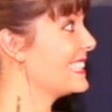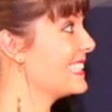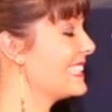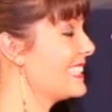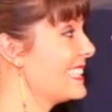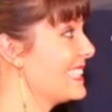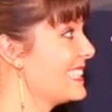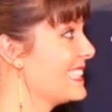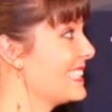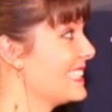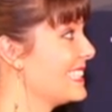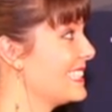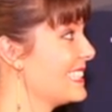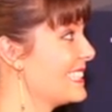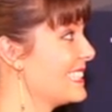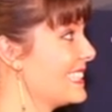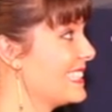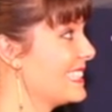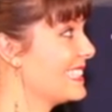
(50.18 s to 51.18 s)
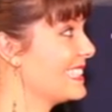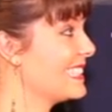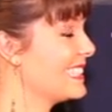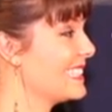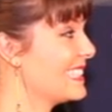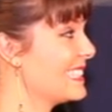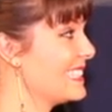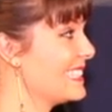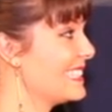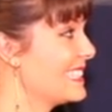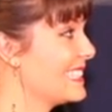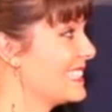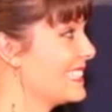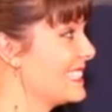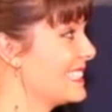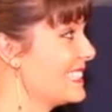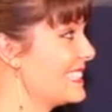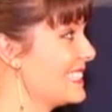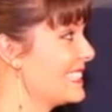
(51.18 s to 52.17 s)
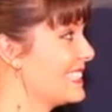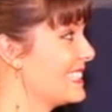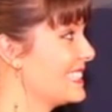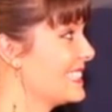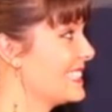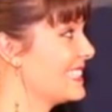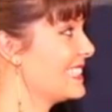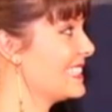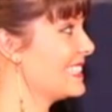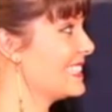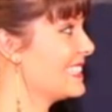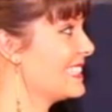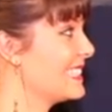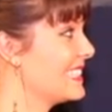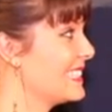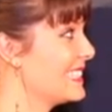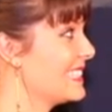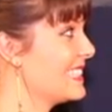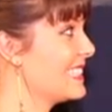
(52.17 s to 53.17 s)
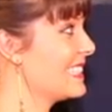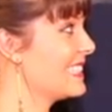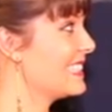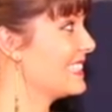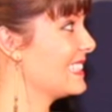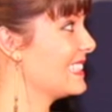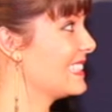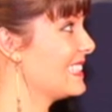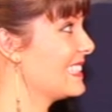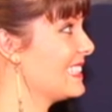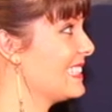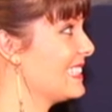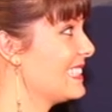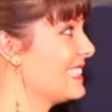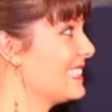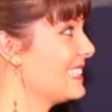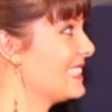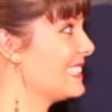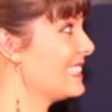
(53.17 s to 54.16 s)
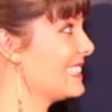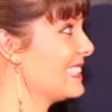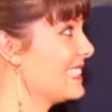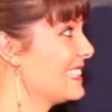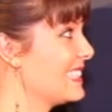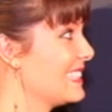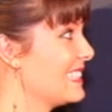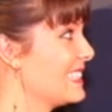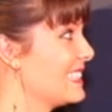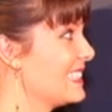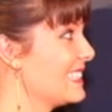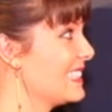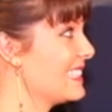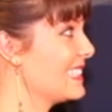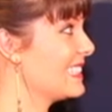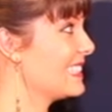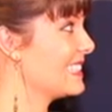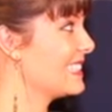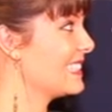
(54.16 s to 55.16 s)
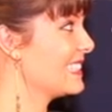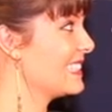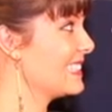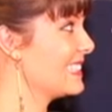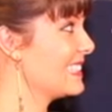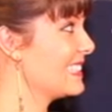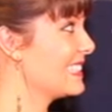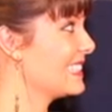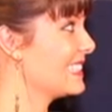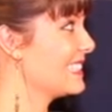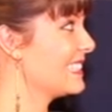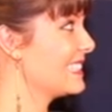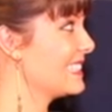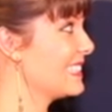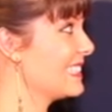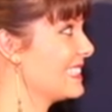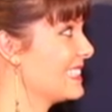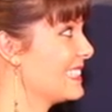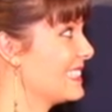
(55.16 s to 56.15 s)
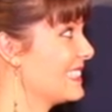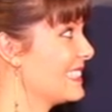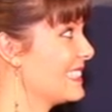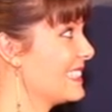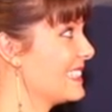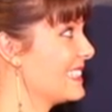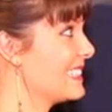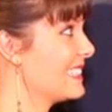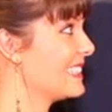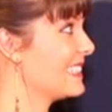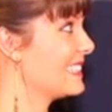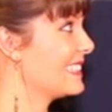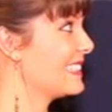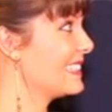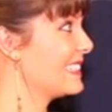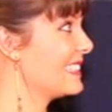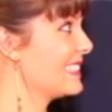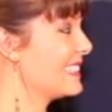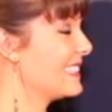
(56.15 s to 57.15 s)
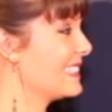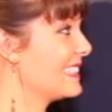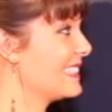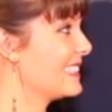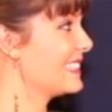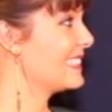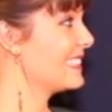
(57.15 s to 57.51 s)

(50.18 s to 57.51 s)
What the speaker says: The person shown says nothing.